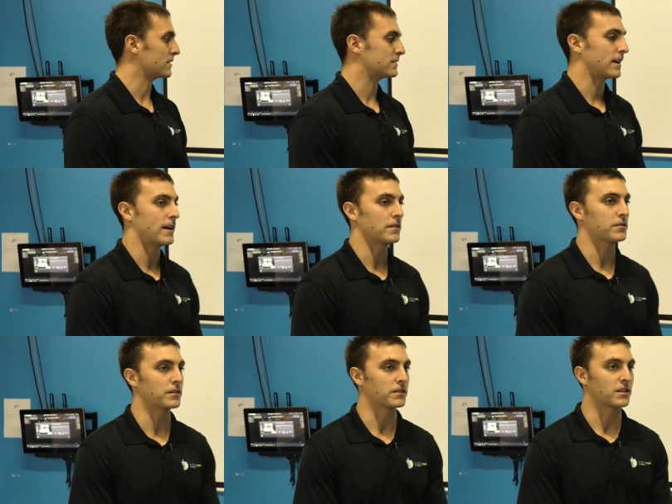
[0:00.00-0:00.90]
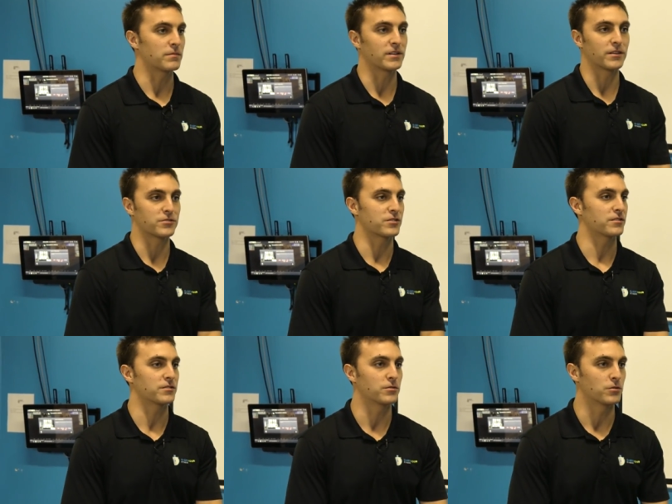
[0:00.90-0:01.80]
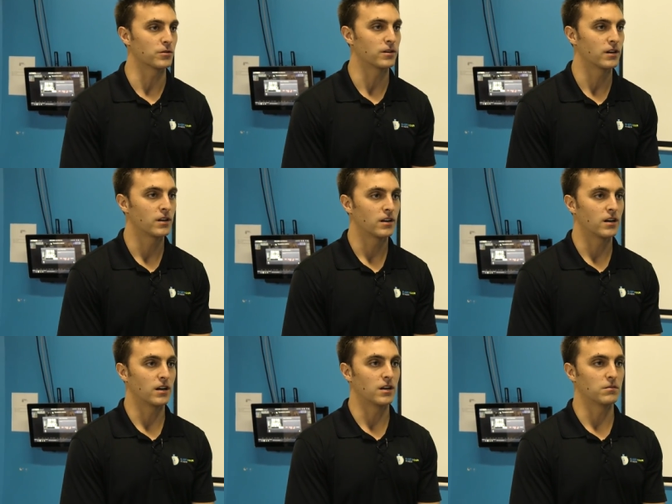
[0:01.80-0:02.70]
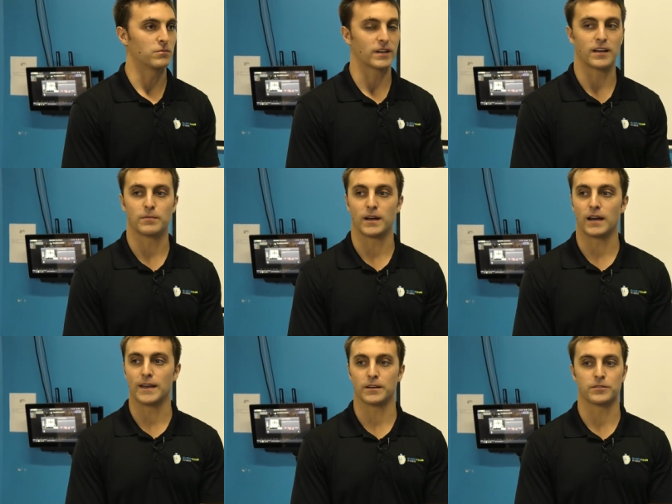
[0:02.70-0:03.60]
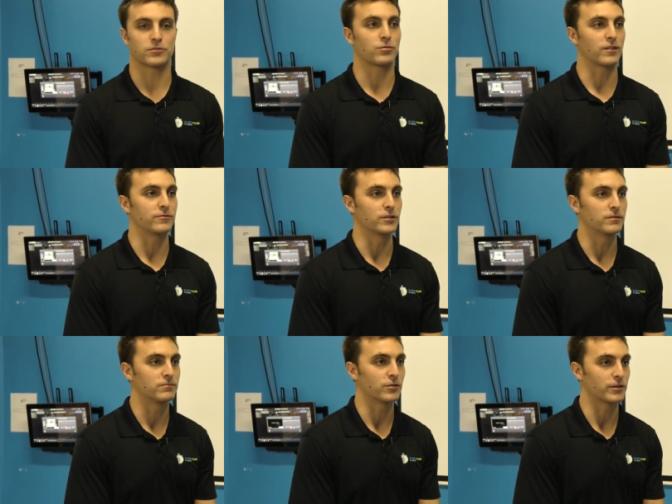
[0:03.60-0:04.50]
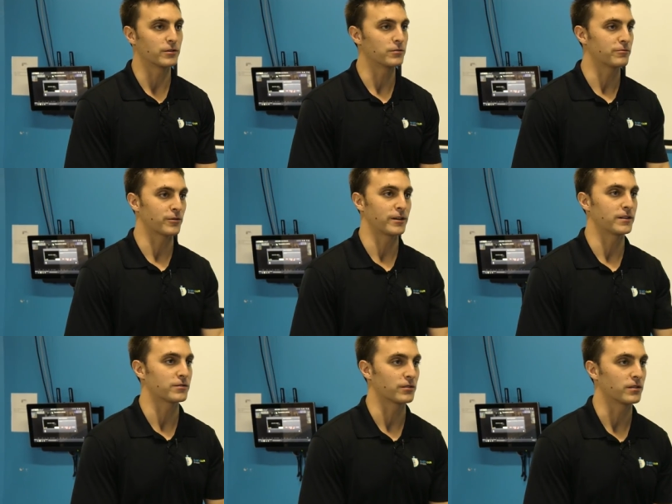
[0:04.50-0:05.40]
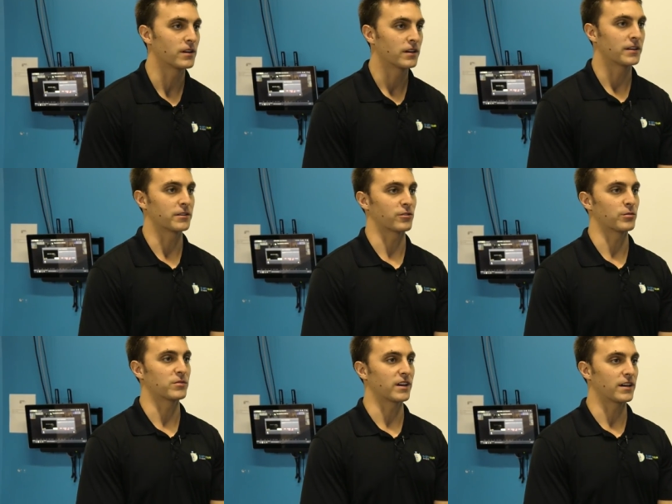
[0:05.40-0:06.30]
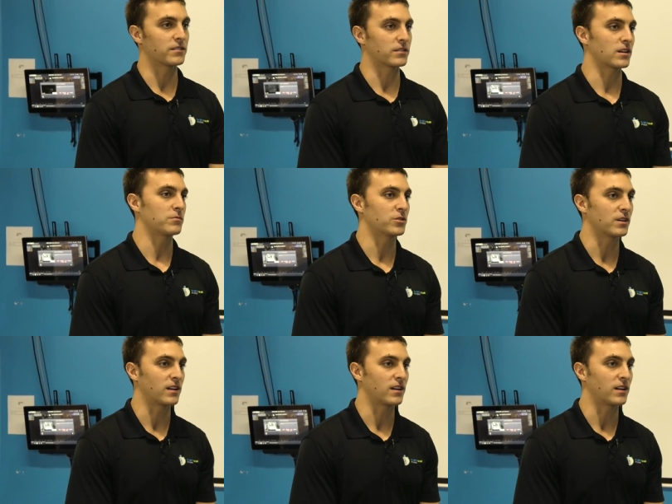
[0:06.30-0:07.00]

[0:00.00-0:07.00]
got sound. You can come in here, shut the door. We got about 800 square foot for you, friends, or get a group together to come to a